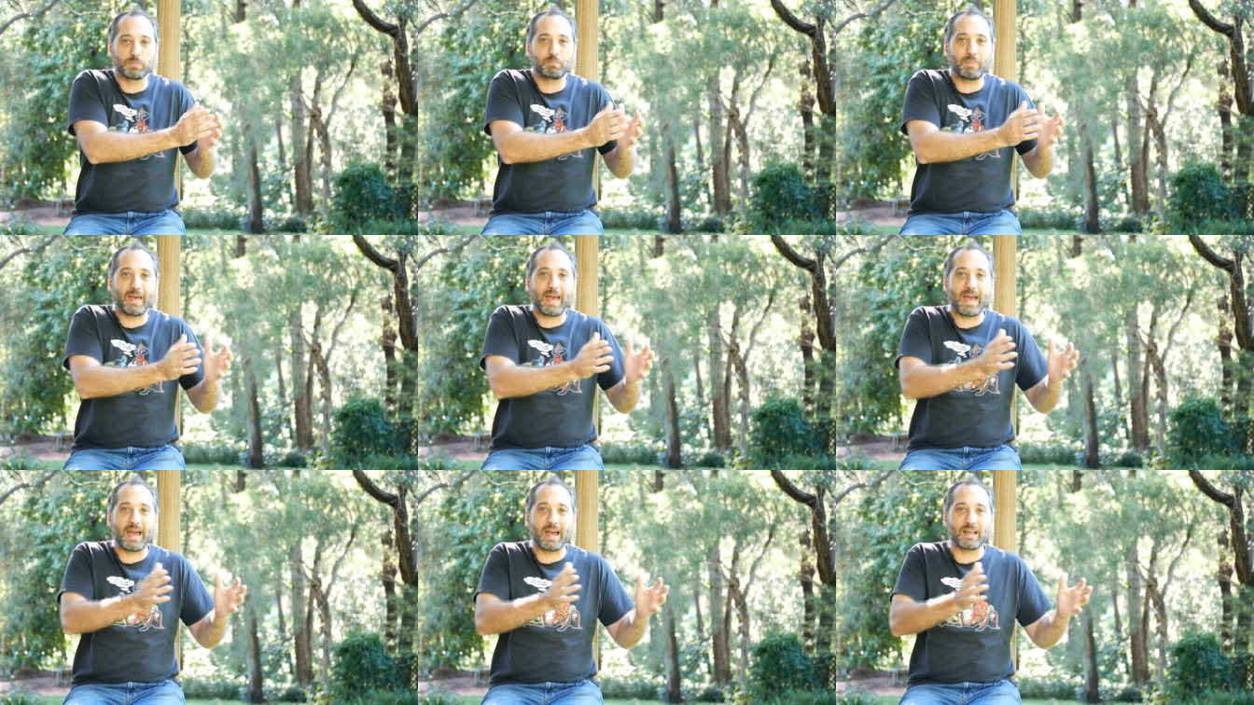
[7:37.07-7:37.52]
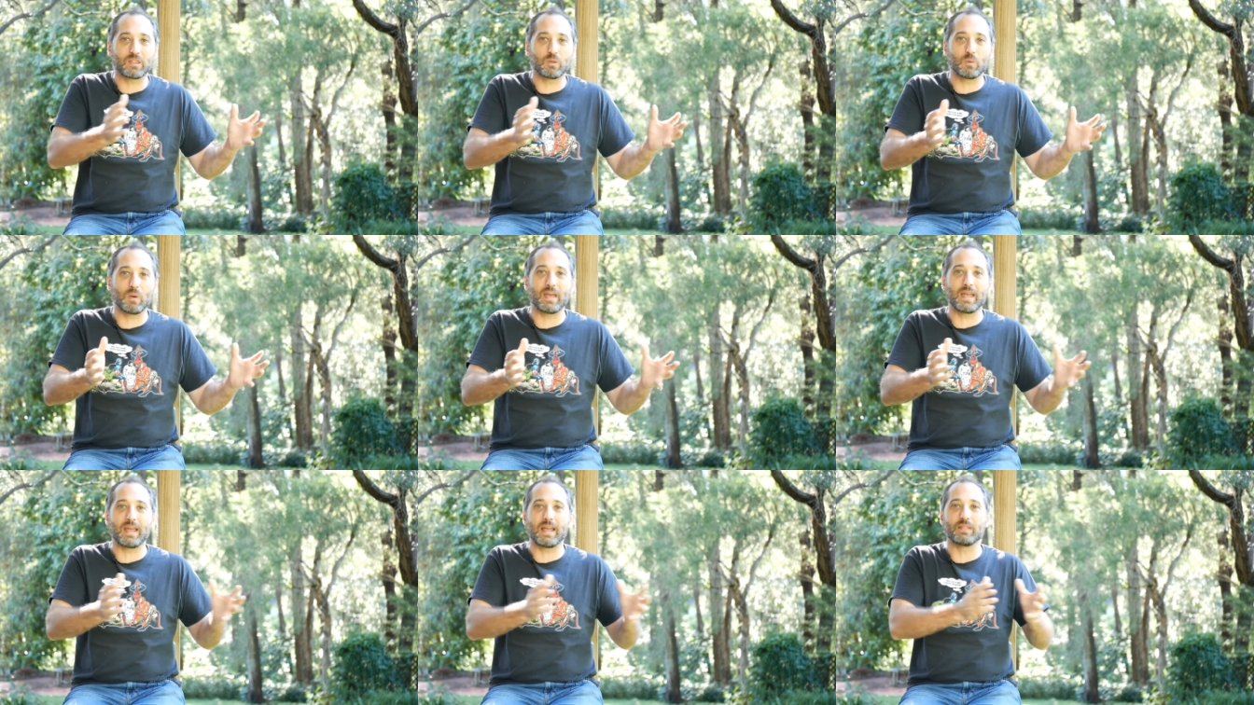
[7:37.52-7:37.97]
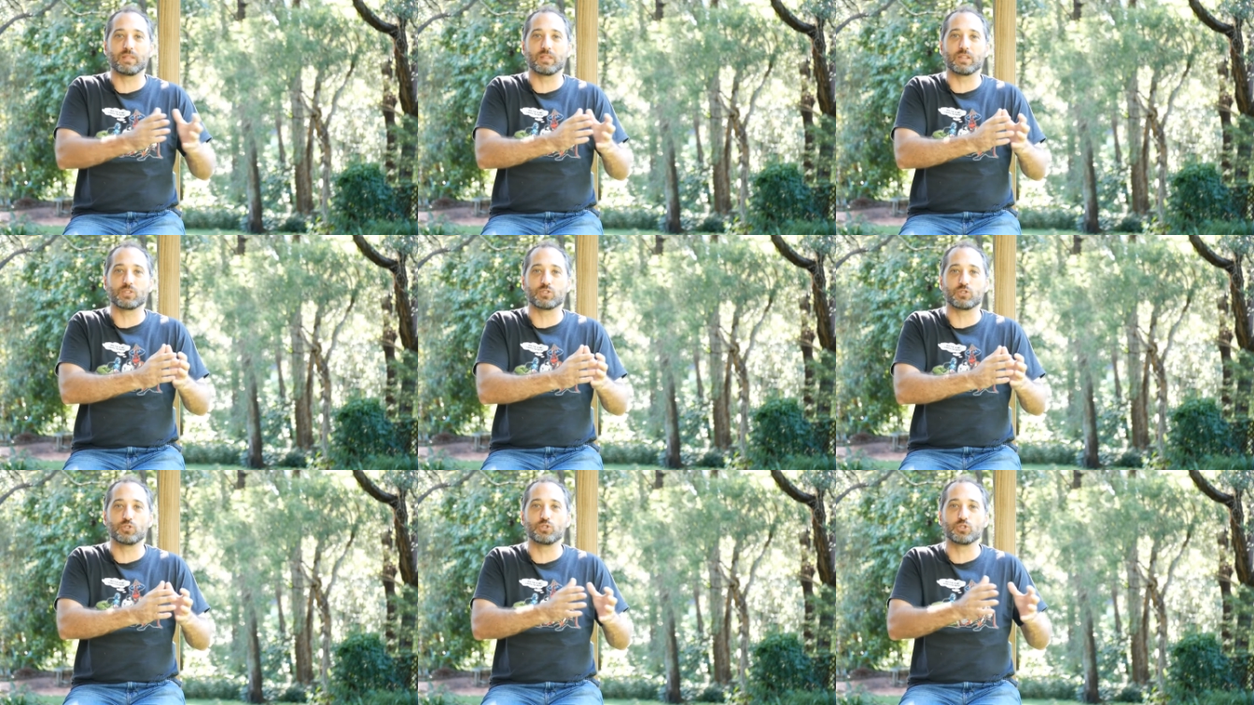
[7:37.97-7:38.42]
pathway and
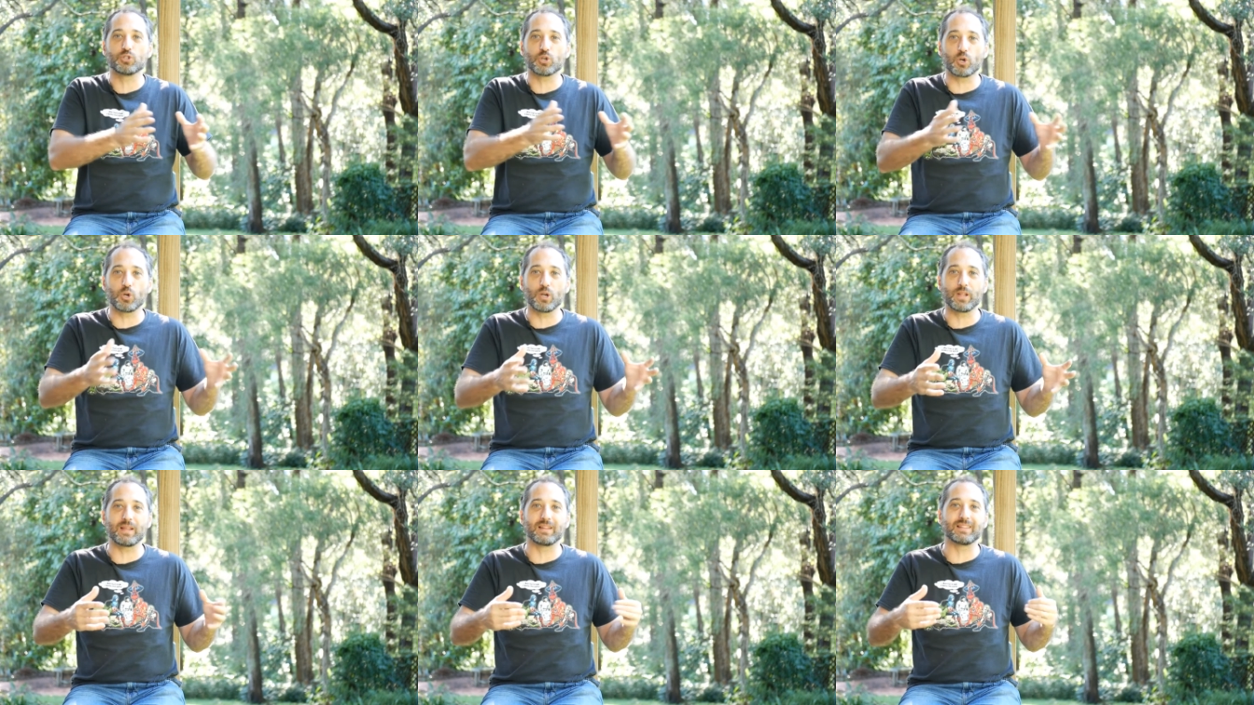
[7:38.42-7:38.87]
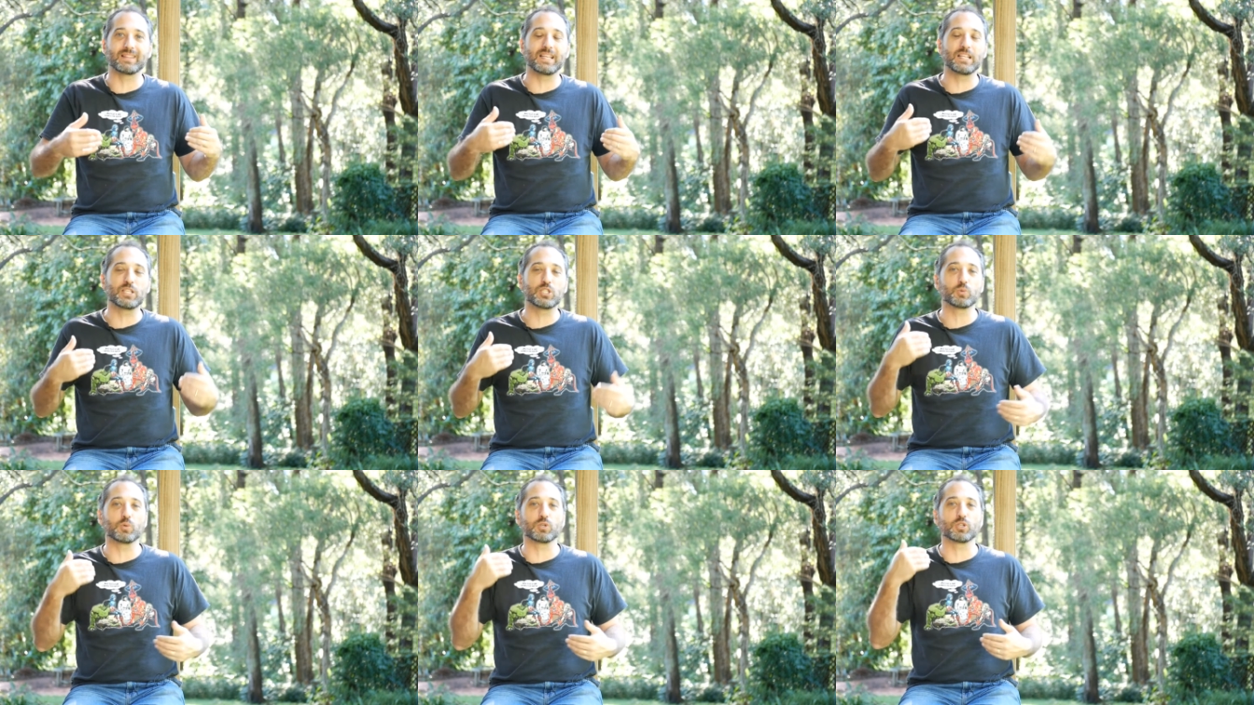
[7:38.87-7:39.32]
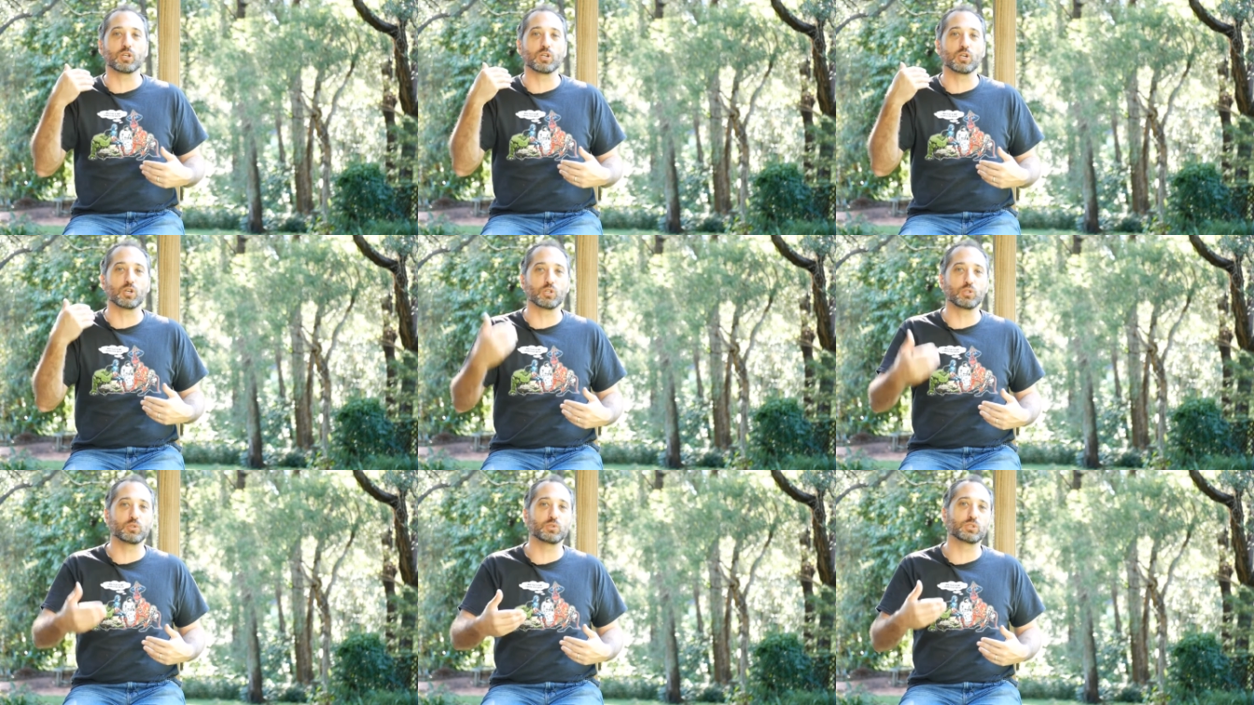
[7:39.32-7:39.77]
this journey that leads to a
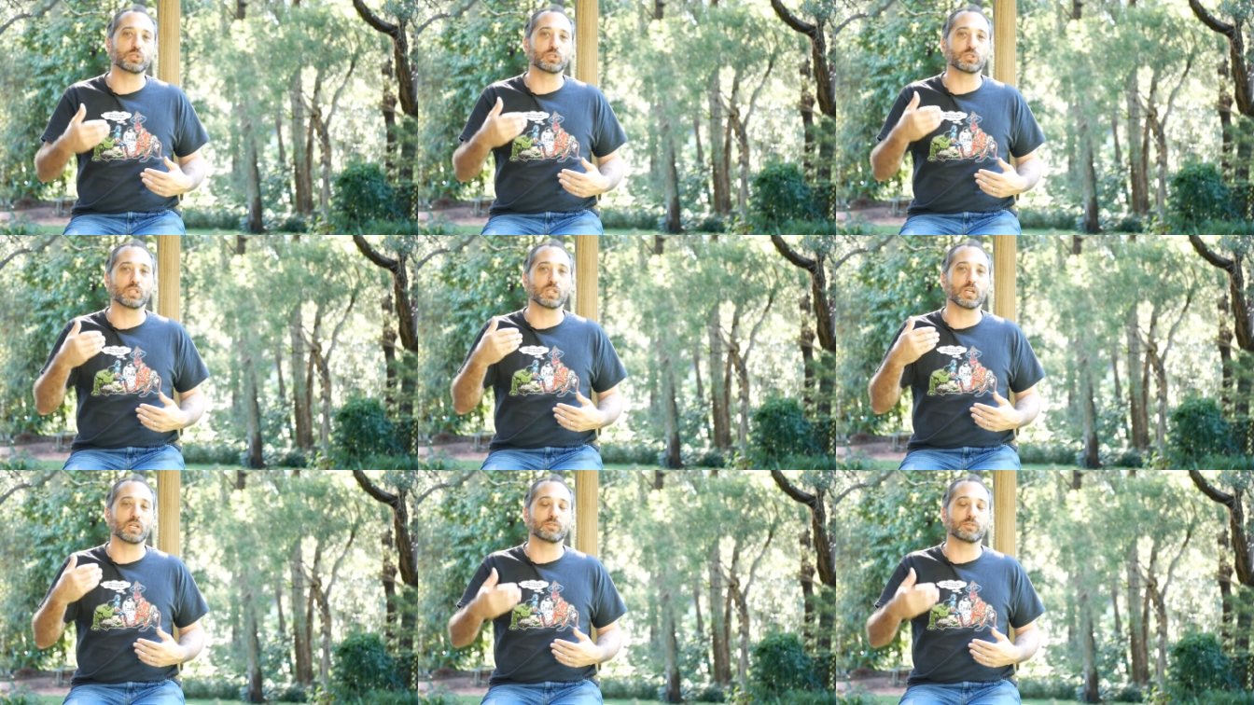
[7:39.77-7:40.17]
conclusion